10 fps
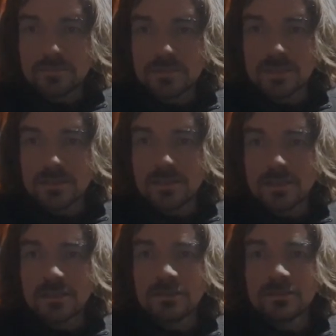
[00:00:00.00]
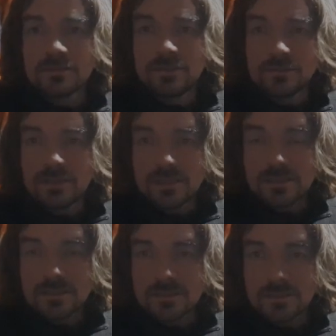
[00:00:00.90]
I can do
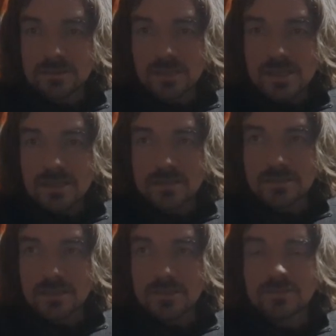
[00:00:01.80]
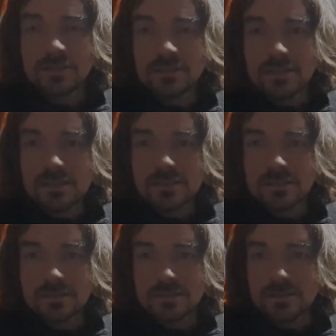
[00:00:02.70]
this and do that, and I've done this
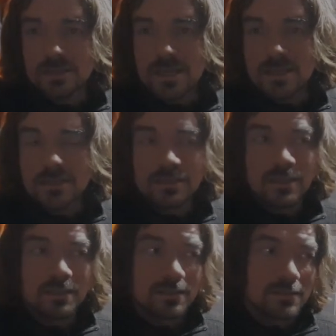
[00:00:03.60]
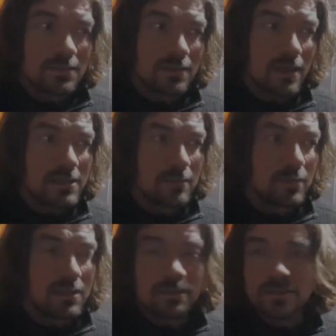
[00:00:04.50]
and done that, and you scratch
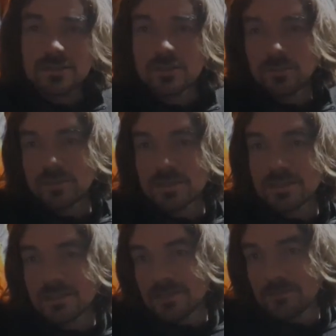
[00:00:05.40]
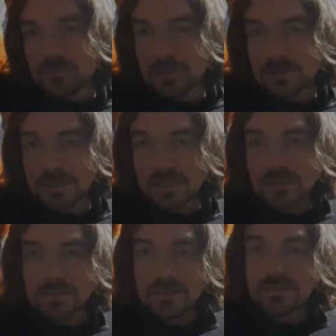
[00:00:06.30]
beneath the surface, and they've probably
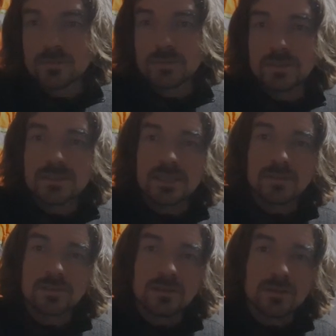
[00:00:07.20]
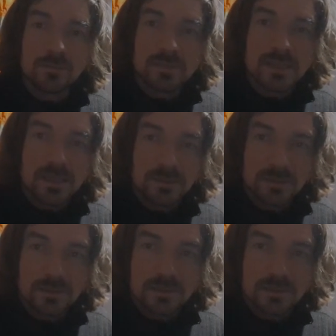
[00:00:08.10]
never even worked out their hometown.